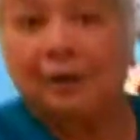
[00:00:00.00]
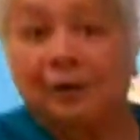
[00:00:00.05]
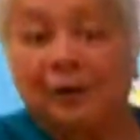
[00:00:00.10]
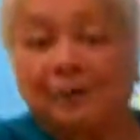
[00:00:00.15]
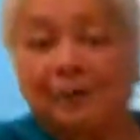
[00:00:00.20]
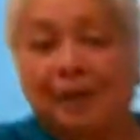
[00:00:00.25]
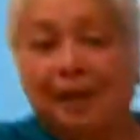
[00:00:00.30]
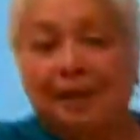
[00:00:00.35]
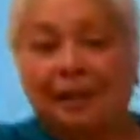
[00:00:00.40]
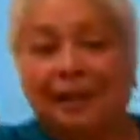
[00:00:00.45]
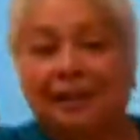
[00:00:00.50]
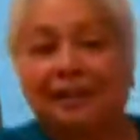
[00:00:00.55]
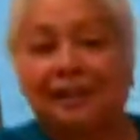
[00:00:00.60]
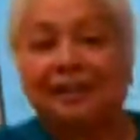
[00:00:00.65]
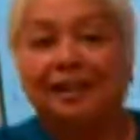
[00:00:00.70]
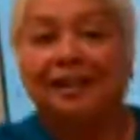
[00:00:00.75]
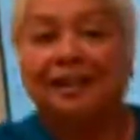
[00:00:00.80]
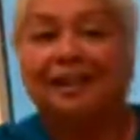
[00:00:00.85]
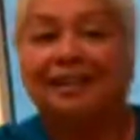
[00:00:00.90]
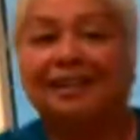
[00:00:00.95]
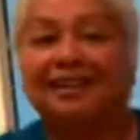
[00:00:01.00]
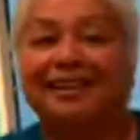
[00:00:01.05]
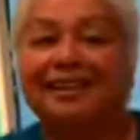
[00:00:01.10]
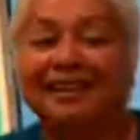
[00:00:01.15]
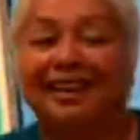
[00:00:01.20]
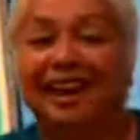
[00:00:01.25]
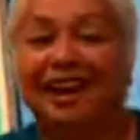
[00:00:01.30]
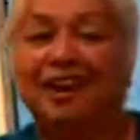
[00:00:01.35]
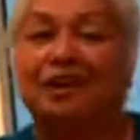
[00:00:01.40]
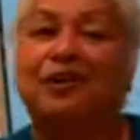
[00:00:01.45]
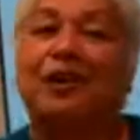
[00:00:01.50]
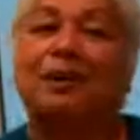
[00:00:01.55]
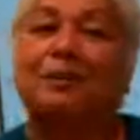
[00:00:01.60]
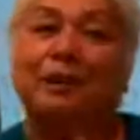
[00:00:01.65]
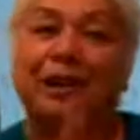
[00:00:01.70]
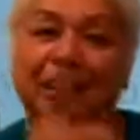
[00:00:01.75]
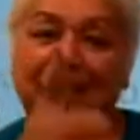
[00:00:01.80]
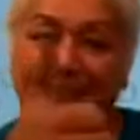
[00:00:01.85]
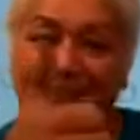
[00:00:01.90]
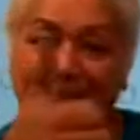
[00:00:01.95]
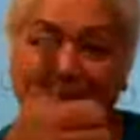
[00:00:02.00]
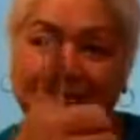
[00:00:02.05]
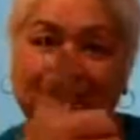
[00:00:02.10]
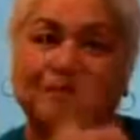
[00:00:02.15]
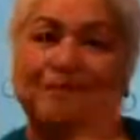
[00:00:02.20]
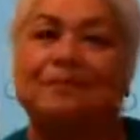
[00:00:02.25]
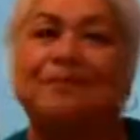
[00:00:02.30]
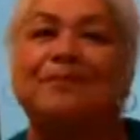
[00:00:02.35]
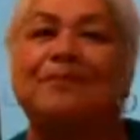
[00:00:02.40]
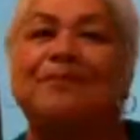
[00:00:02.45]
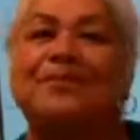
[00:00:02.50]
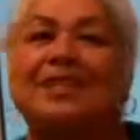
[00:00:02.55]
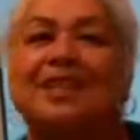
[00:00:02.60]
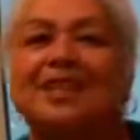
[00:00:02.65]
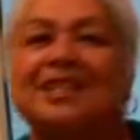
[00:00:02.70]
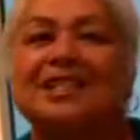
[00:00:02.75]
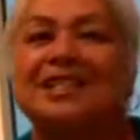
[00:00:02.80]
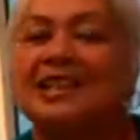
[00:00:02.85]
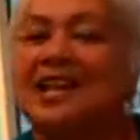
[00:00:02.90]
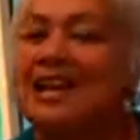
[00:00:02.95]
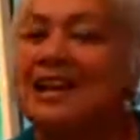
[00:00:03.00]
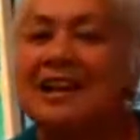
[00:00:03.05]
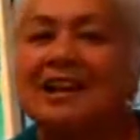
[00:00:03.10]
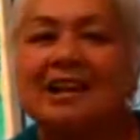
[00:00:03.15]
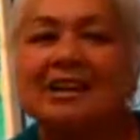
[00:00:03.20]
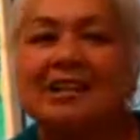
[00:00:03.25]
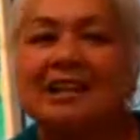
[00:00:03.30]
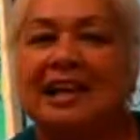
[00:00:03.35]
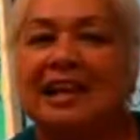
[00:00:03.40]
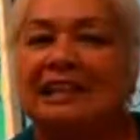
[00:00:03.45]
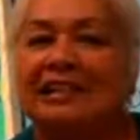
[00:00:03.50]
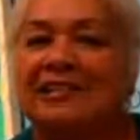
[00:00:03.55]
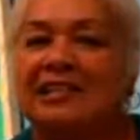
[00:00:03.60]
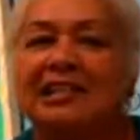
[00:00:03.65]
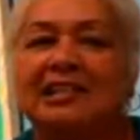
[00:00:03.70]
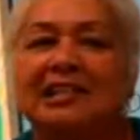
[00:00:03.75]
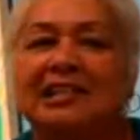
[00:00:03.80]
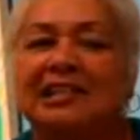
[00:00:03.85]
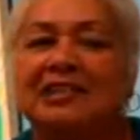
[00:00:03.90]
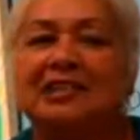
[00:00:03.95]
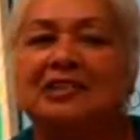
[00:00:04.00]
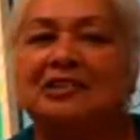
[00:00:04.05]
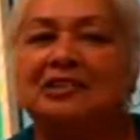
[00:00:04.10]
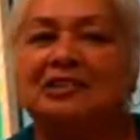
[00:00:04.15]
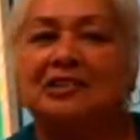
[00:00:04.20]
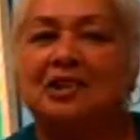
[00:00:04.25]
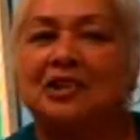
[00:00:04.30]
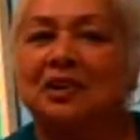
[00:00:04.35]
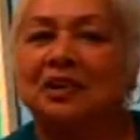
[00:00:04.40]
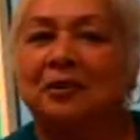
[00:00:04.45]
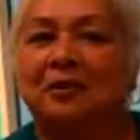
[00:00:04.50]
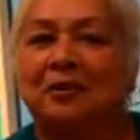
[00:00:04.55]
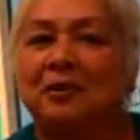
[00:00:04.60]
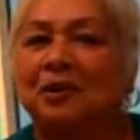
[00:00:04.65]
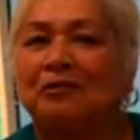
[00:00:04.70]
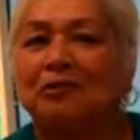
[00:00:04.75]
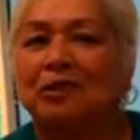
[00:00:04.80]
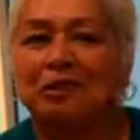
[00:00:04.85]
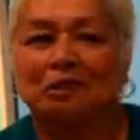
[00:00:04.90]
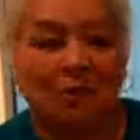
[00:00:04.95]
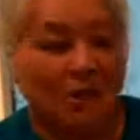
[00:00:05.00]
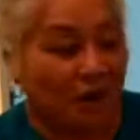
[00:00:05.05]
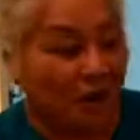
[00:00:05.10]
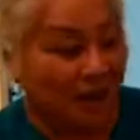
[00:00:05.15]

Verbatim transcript: I make it? How do I make it? Say it out loud, sitting in your chair, wherever you are.